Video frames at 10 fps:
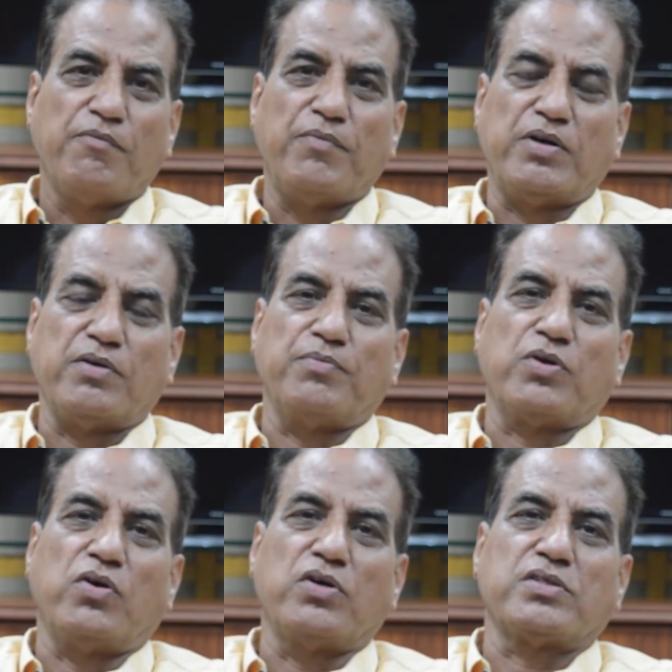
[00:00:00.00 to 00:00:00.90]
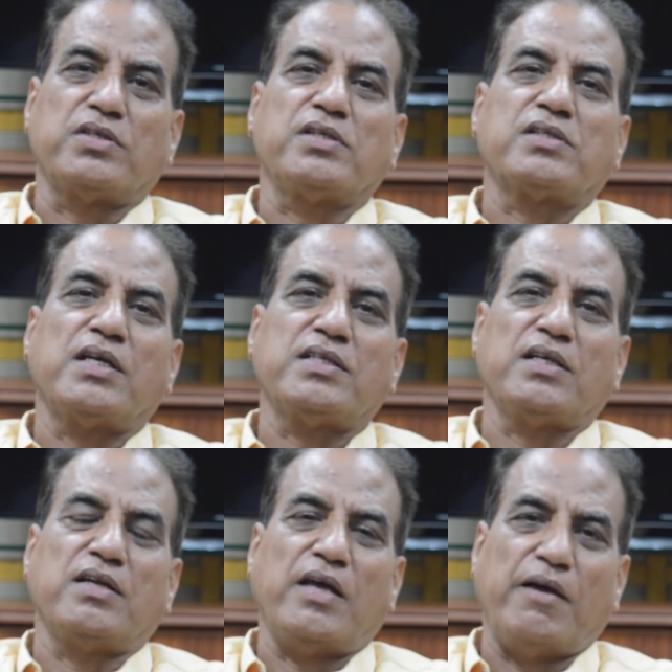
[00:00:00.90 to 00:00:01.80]
because it is
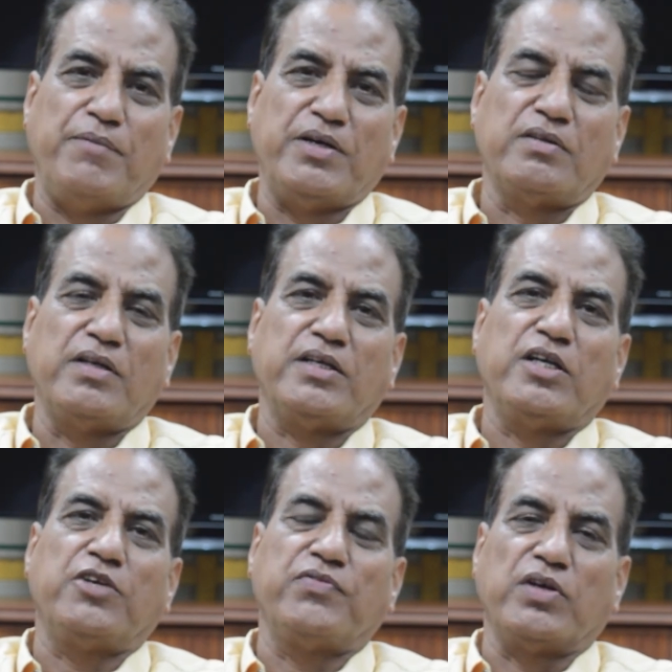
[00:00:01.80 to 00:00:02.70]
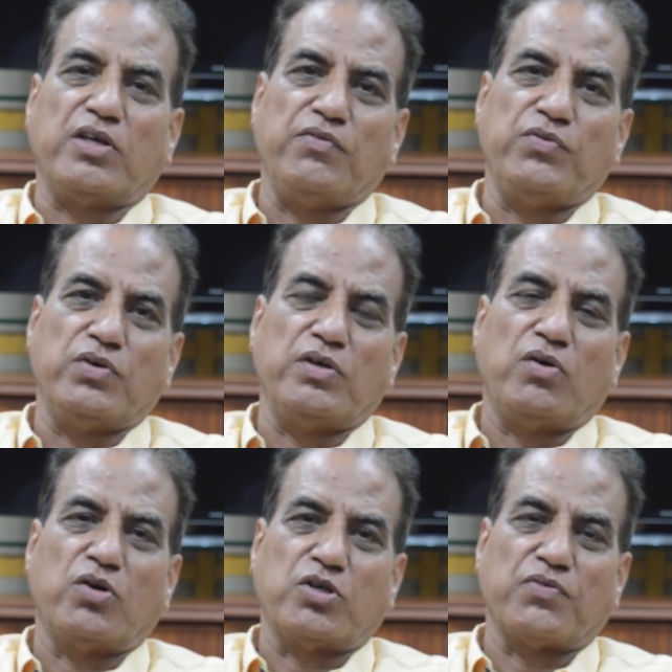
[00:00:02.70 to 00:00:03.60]
such a habit that it will give you a
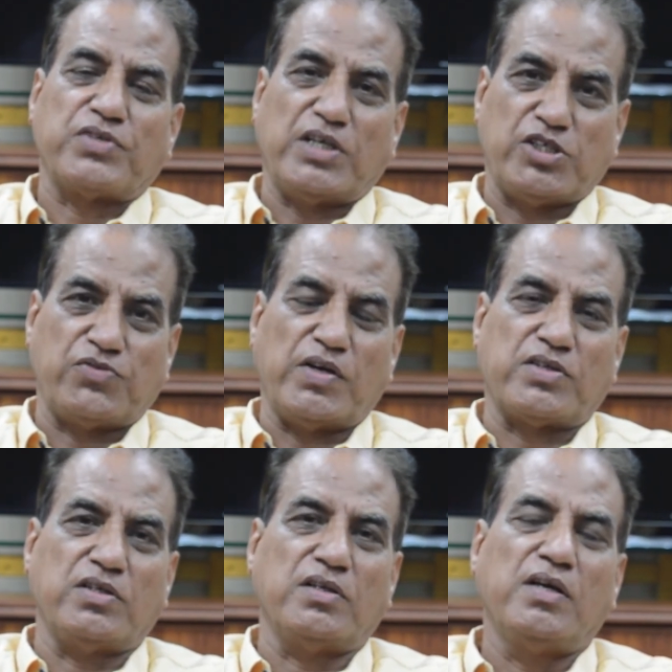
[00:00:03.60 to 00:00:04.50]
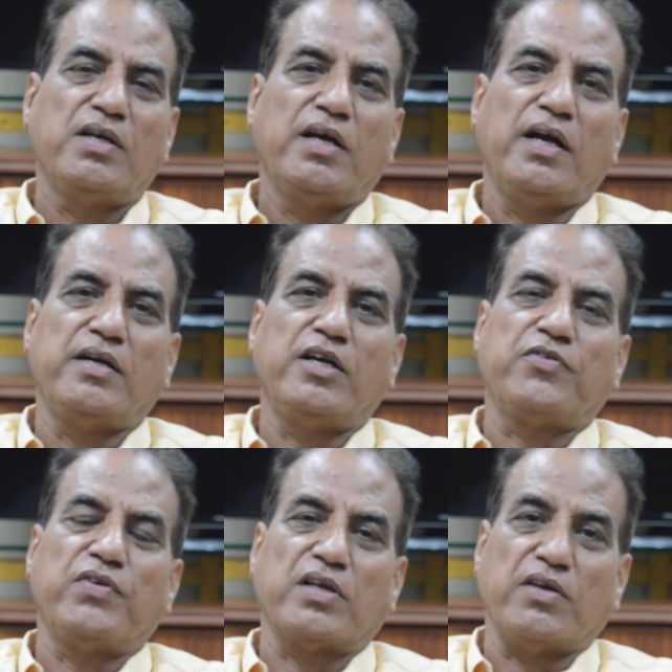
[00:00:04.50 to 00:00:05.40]
lot of satisfaction and
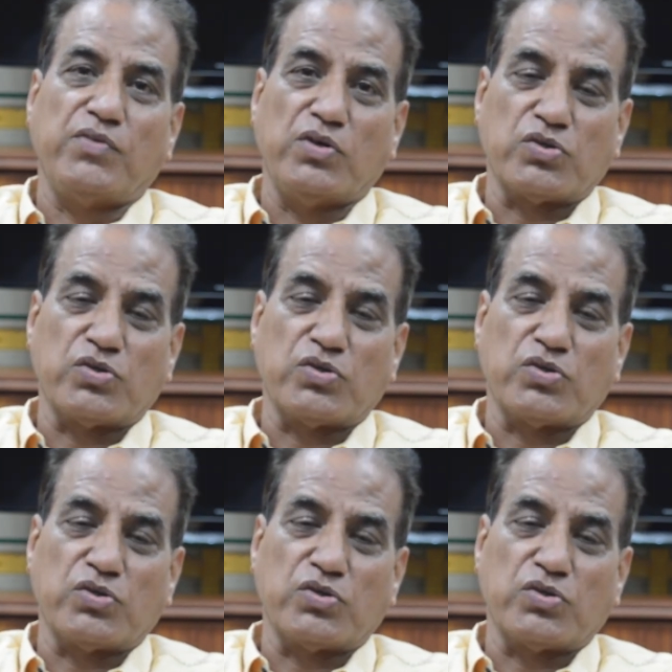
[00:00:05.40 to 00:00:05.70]
it will give you a